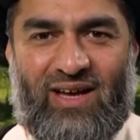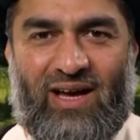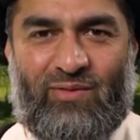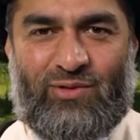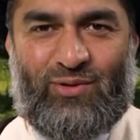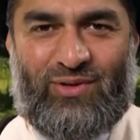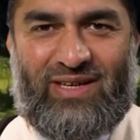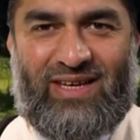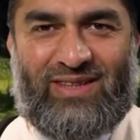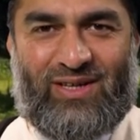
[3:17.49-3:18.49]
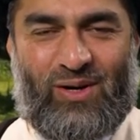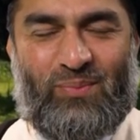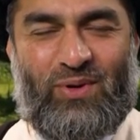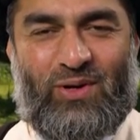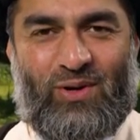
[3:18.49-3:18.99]
I was only in the
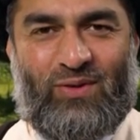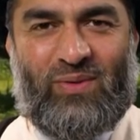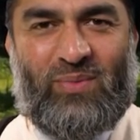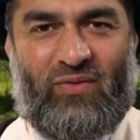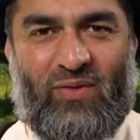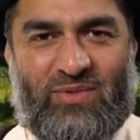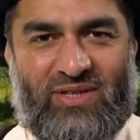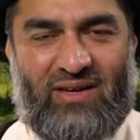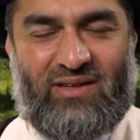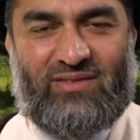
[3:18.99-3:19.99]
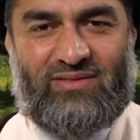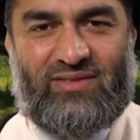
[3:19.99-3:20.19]
company of a perfume seller,